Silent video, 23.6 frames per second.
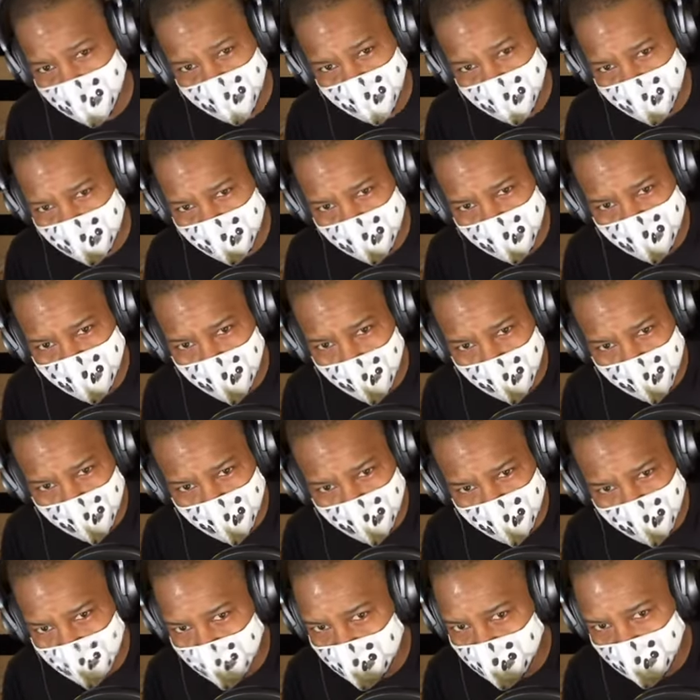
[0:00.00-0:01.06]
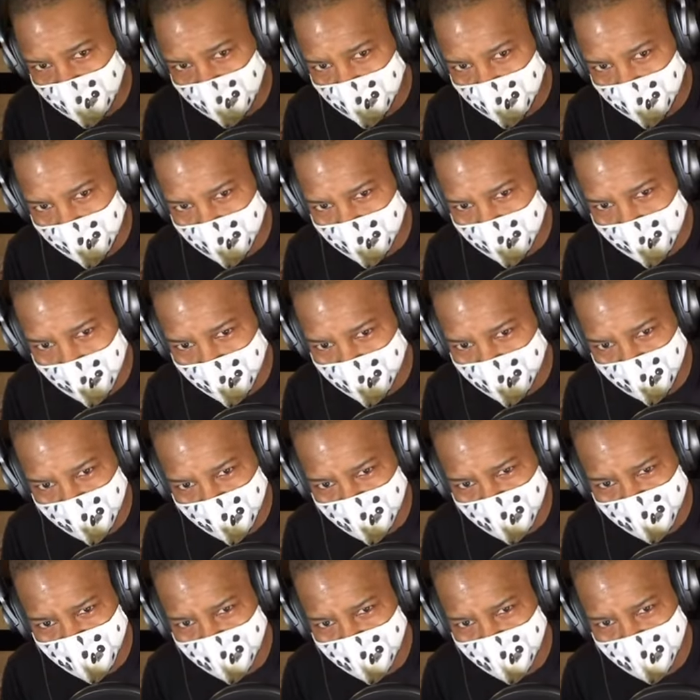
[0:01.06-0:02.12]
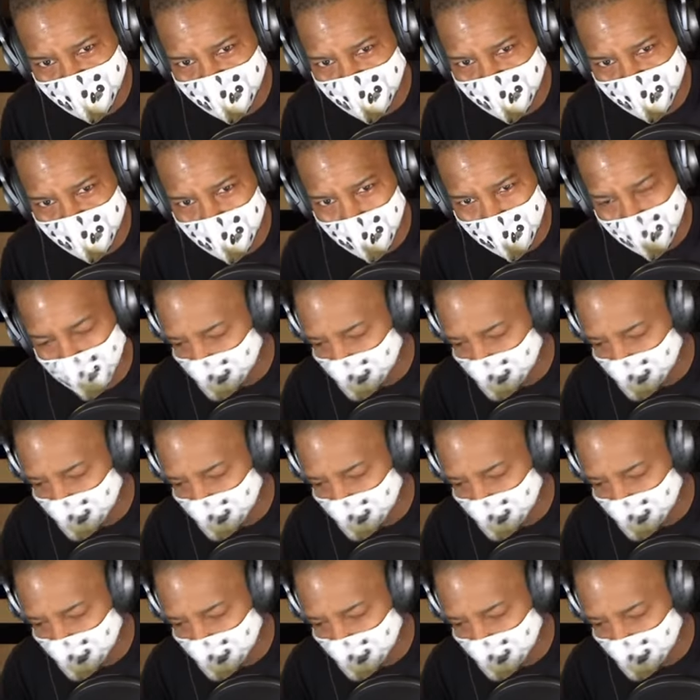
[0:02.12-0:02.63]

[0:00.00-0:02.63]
disrespect them in that form of